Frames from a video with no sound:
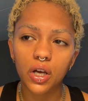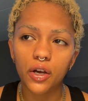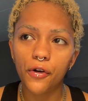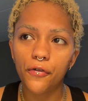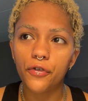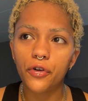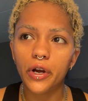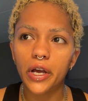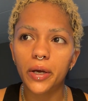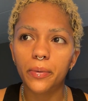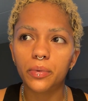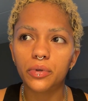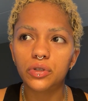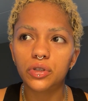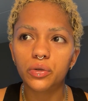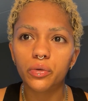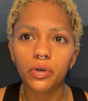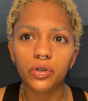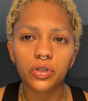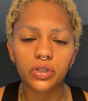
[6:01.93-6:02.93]
if you're able
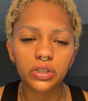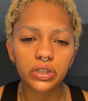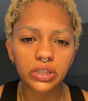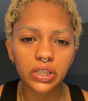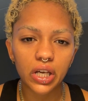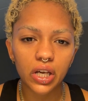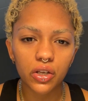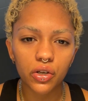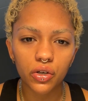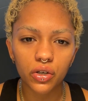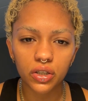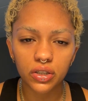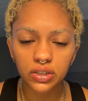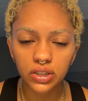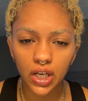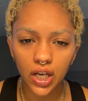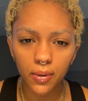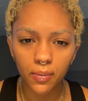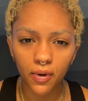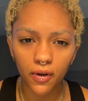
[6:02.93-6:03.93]
to understand your
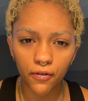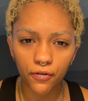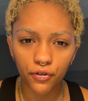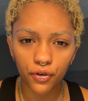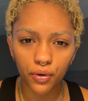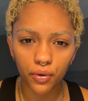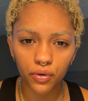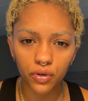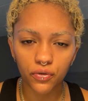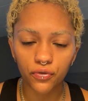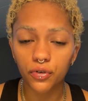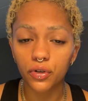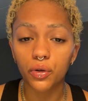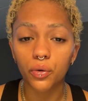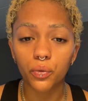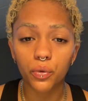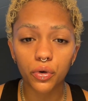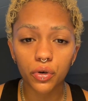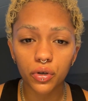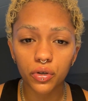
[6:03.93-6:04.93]
assignment for the
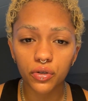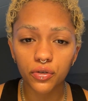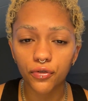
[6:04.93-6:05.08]
world,